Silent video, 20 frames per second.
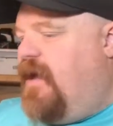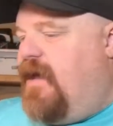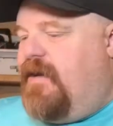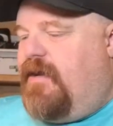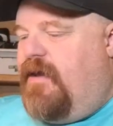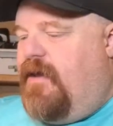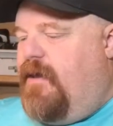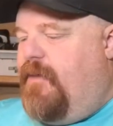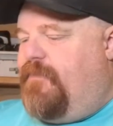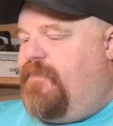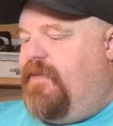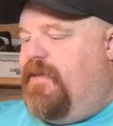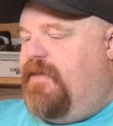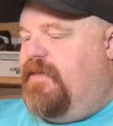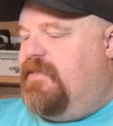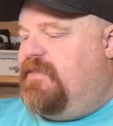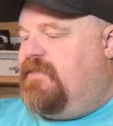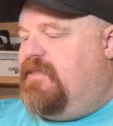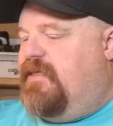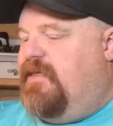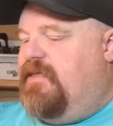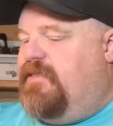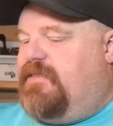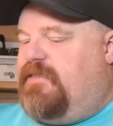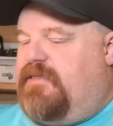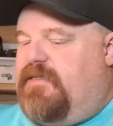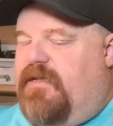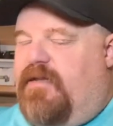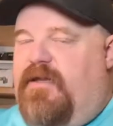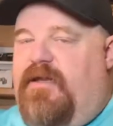up is
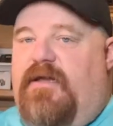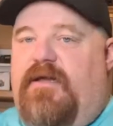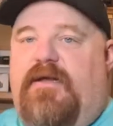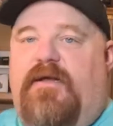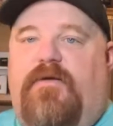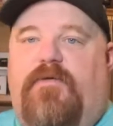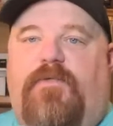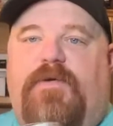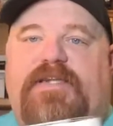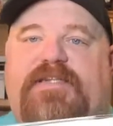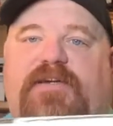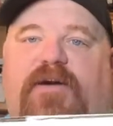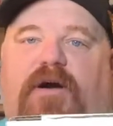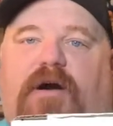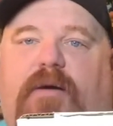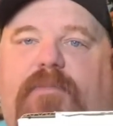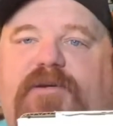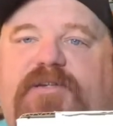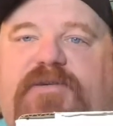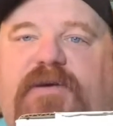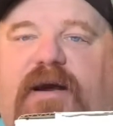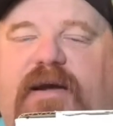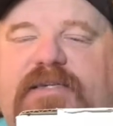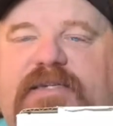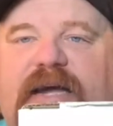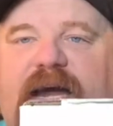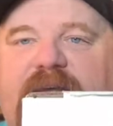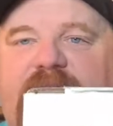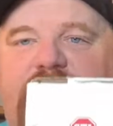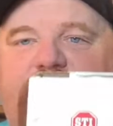this retail arbitrage
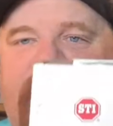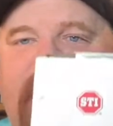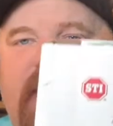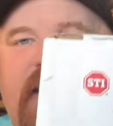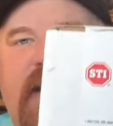item.